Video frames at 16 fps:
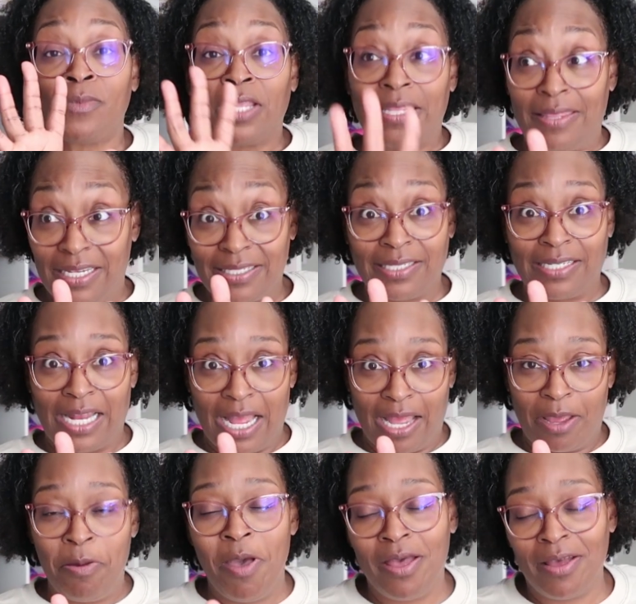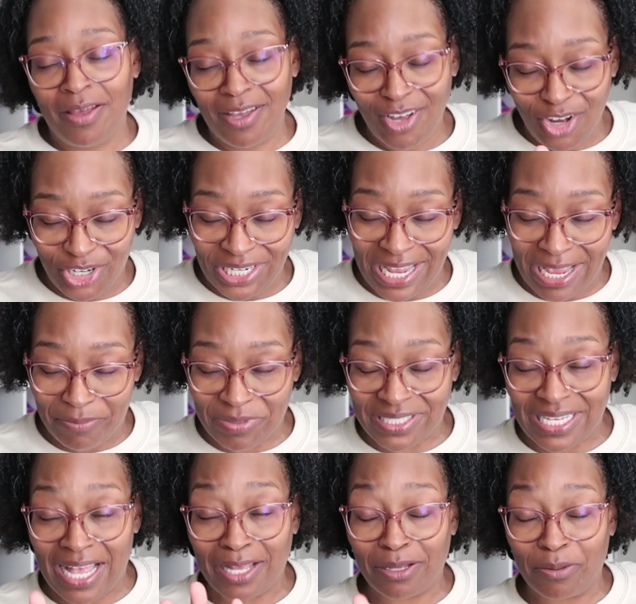this time on
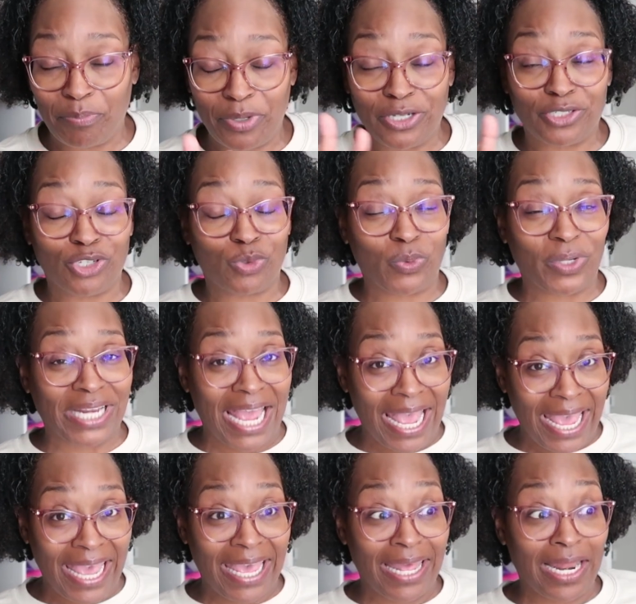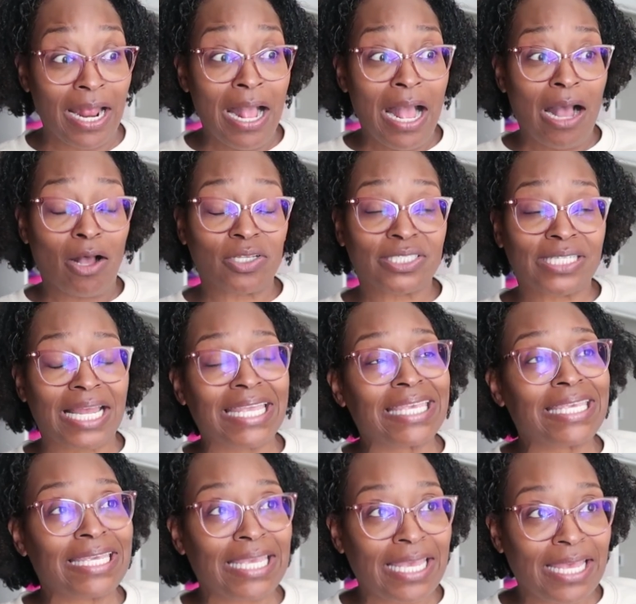Amazon compared to the one I had, I was like,
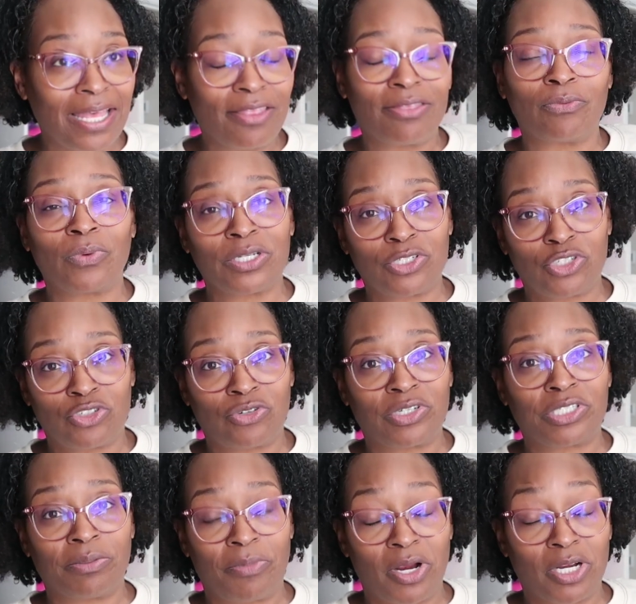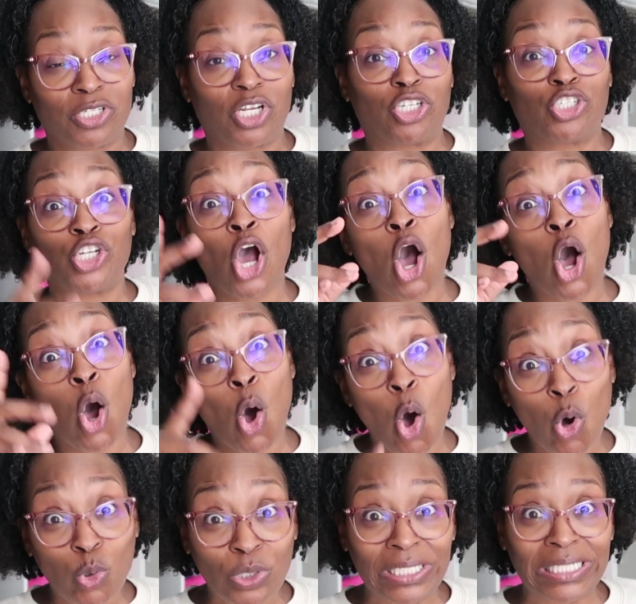yeah, the registration marks are
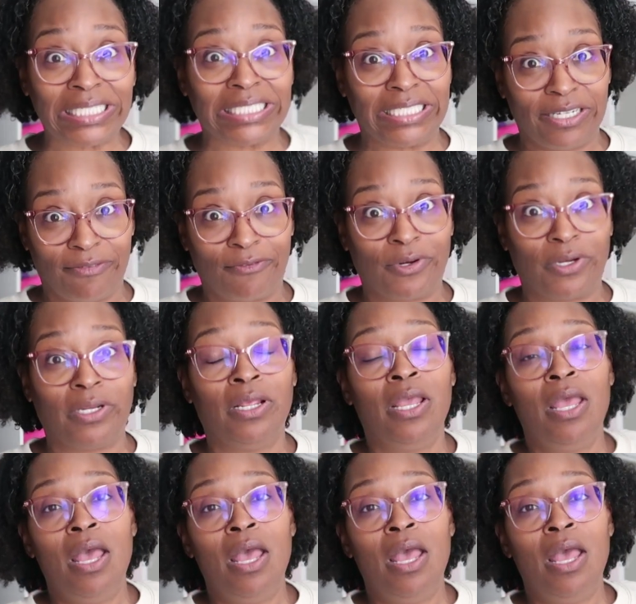totally different